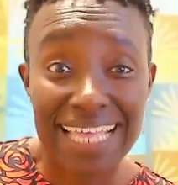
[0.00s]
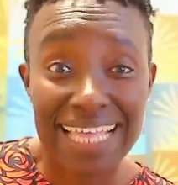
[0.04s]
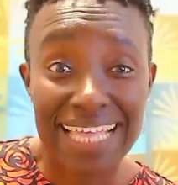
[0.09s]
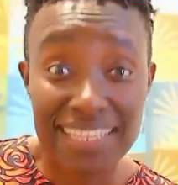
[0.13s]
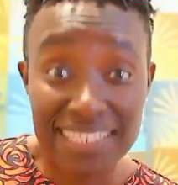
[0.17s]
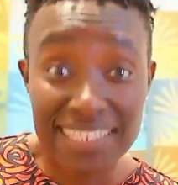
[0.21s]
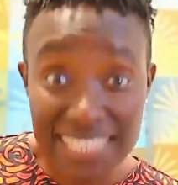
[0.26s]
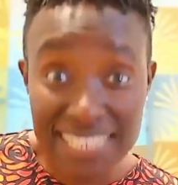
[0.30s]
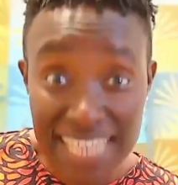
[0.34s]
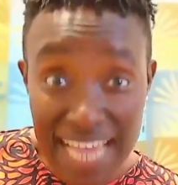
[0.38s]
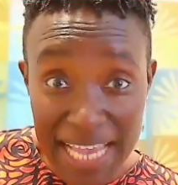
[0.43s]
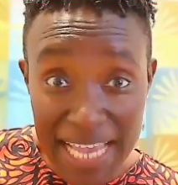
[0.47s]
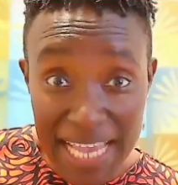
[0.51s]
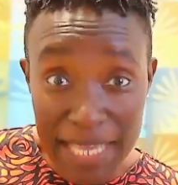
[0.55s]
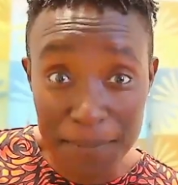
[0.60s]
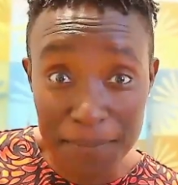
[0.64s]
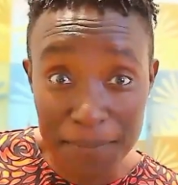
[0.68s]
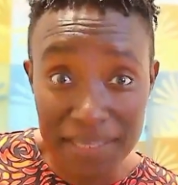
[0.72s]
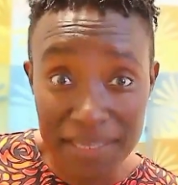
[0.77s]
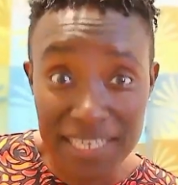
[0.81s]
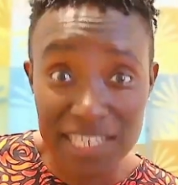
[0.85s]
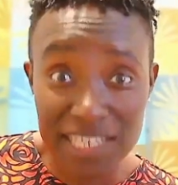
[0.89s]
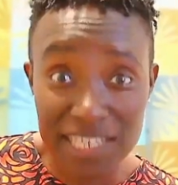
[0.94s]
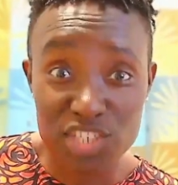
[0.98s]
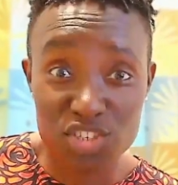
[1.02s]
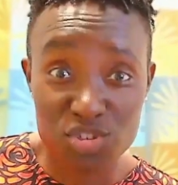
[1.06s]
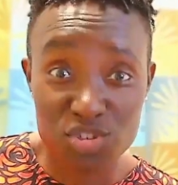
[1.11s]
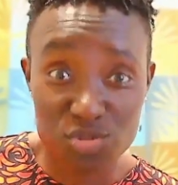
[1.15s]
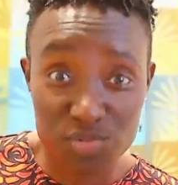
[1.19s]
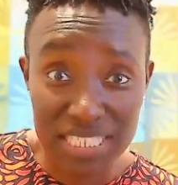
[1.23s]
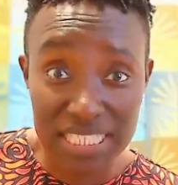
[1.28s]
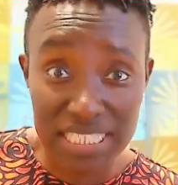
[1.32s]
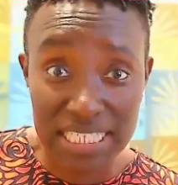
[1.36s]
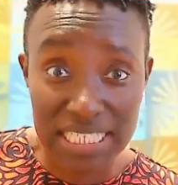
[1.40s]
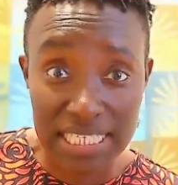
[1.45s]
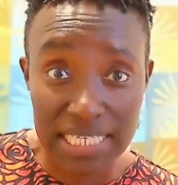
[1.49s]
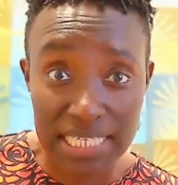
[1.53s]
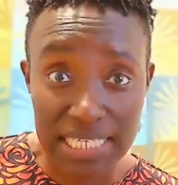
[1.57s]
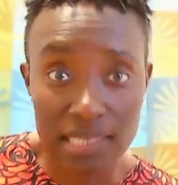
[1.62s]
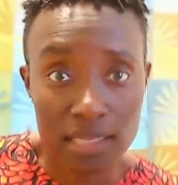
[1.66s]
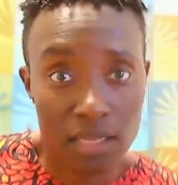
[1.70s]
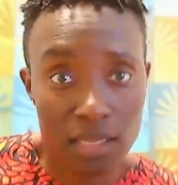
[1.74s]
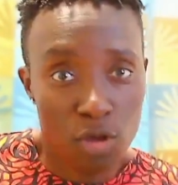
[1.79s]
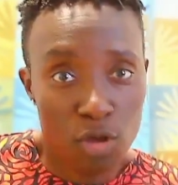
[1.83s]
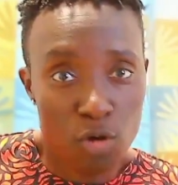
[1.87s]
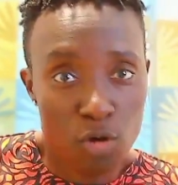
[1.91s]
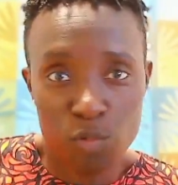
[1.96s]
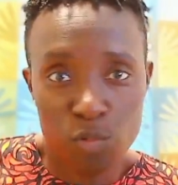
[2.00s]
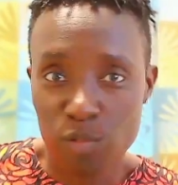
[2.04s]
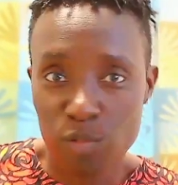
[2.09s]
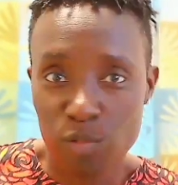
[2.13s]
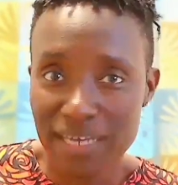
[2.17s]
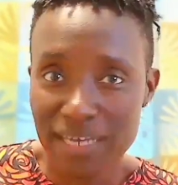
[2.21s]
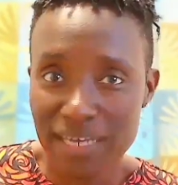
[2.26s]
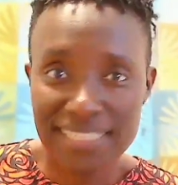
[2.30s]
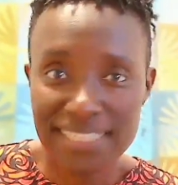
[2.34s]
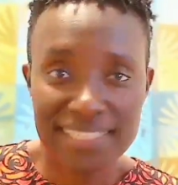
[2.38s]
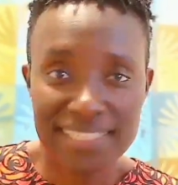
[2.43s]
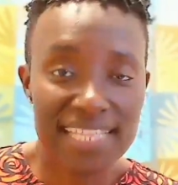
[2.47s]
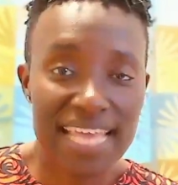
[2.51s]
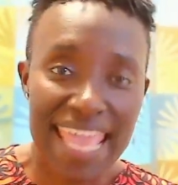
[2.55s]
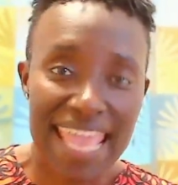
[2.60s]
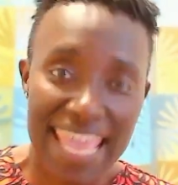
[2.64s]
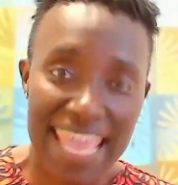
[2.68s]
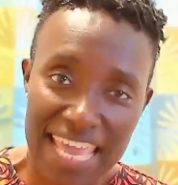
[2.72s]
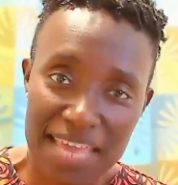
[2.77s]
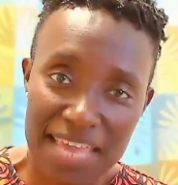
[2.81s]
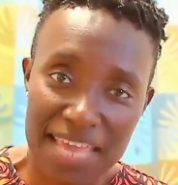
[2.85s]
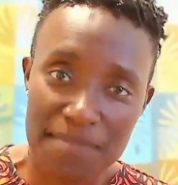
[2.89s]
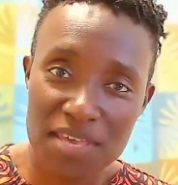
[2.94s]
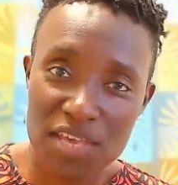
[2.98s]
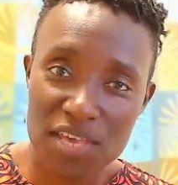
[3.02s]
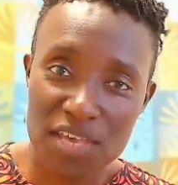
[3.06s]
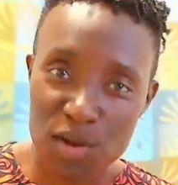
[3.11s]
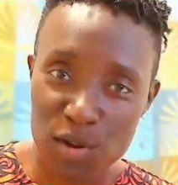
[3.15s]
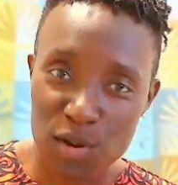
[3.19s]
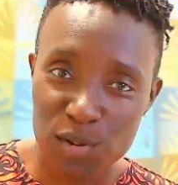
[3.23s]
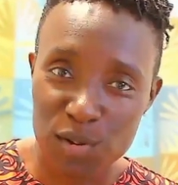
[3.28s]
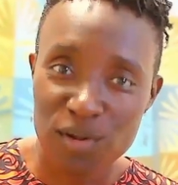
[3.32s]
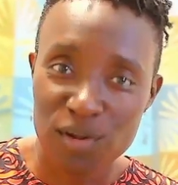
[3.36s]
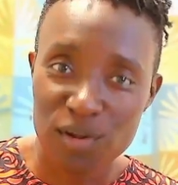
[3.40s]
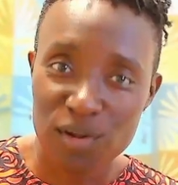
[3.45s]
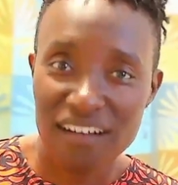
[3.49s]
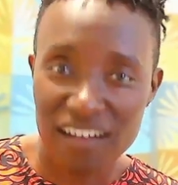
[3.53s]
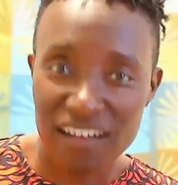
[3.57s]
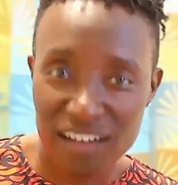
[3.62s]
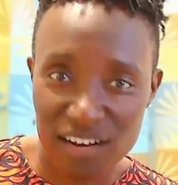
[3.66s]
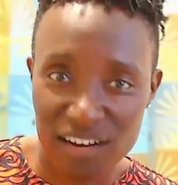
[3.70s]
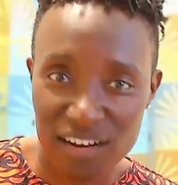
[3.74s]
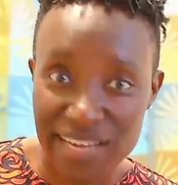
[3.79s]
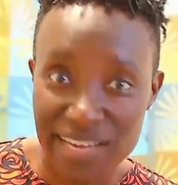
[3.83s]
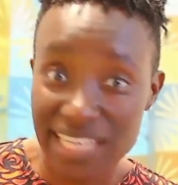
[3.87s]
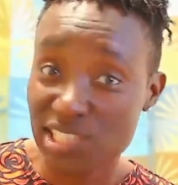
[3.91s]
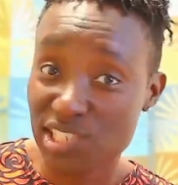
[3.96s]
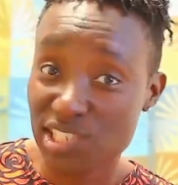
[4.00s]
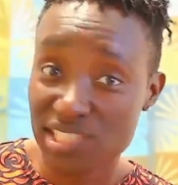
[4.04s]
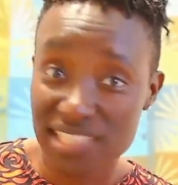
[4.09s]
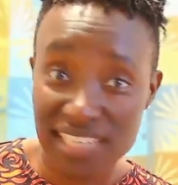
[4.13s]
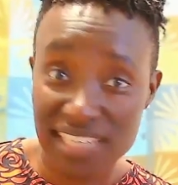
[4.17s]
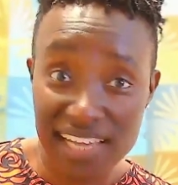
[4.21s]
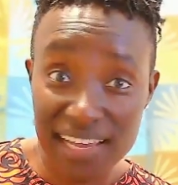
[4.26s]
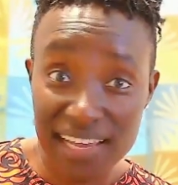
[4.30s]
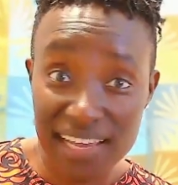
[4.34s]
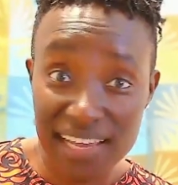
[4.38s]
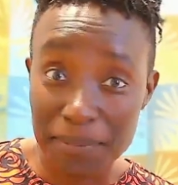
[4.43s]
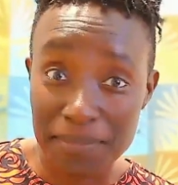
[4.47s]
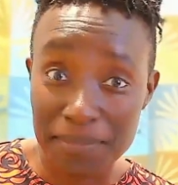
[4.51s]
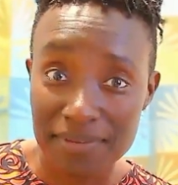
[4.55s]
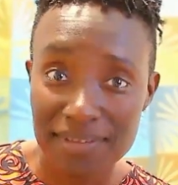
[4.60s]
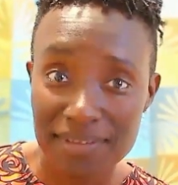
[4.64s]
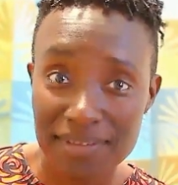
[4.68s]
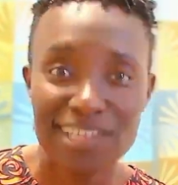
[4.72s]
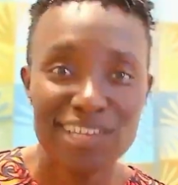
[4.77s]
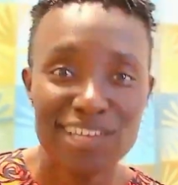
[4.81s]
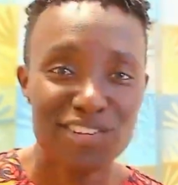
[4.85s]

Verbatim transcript: And the type is really what is the ABO RH type?